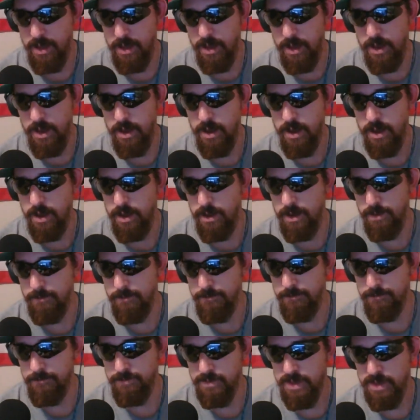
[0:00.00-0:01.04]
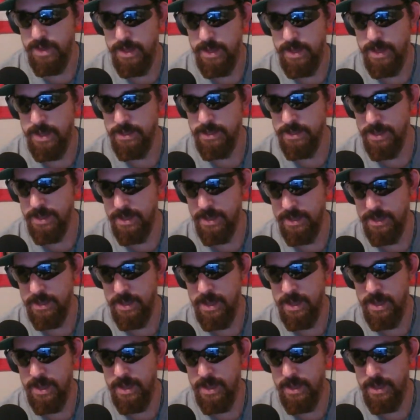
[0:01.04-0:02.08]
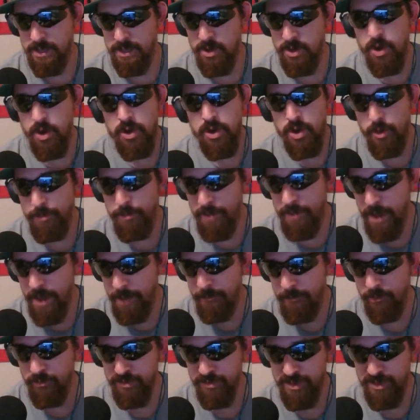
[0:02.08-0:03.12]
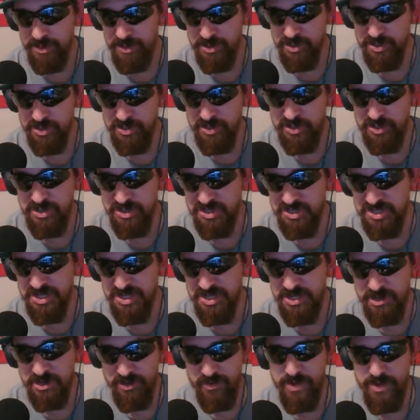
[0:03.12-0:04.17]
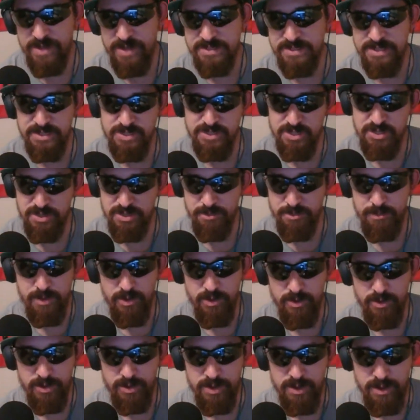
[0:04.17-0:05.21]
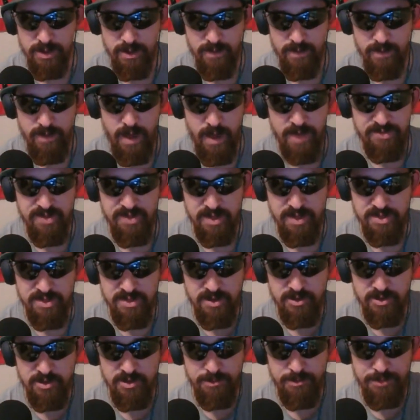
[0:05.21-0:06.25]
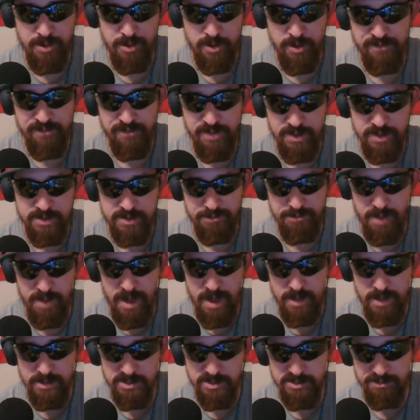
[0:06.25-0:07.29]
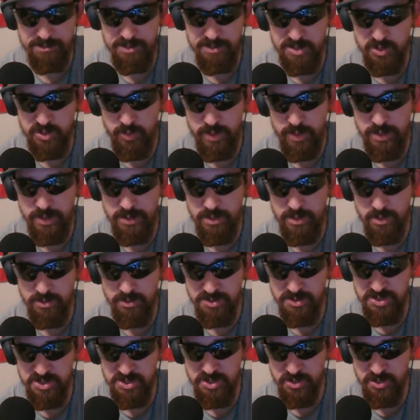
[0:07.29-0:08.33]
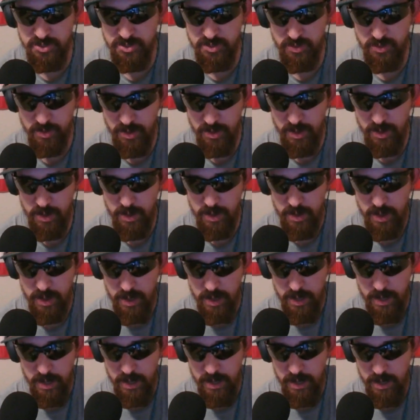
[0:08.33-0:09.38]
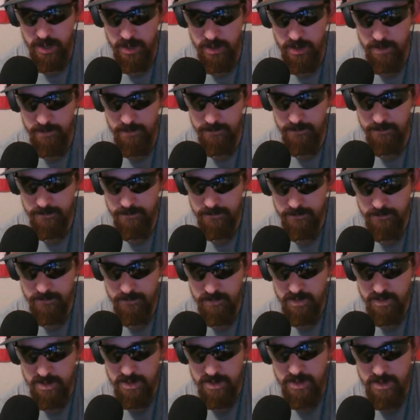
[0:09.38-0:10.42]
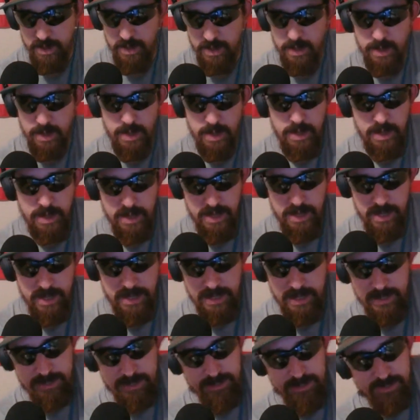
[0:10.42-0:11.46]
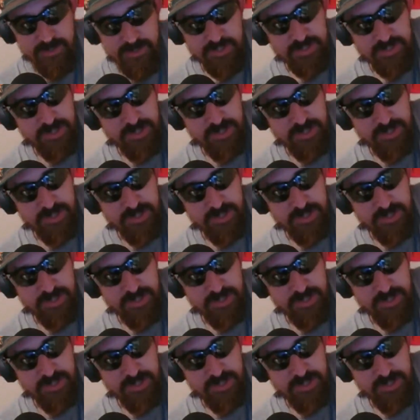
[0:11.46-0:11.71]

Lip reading: um and like a Cocoa Pebble that just disintegrates into the milk. I think they're the perfect balance between those two. Um, and